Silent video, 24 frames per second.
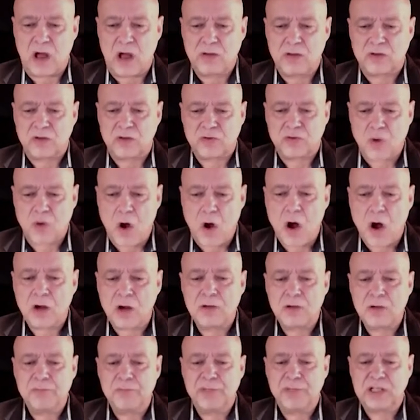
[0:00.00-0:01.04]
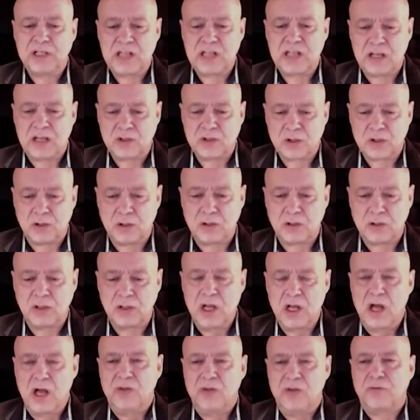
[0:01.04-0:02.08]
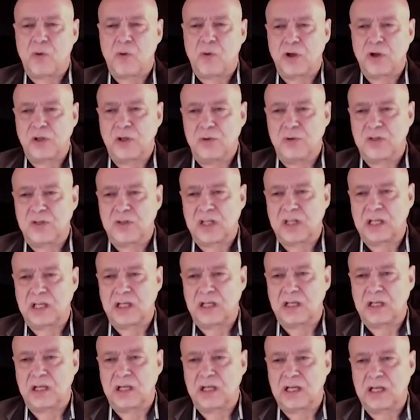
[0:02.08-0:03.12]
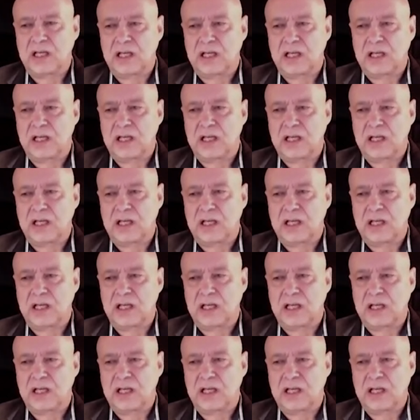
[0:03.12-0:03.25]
strong potential for using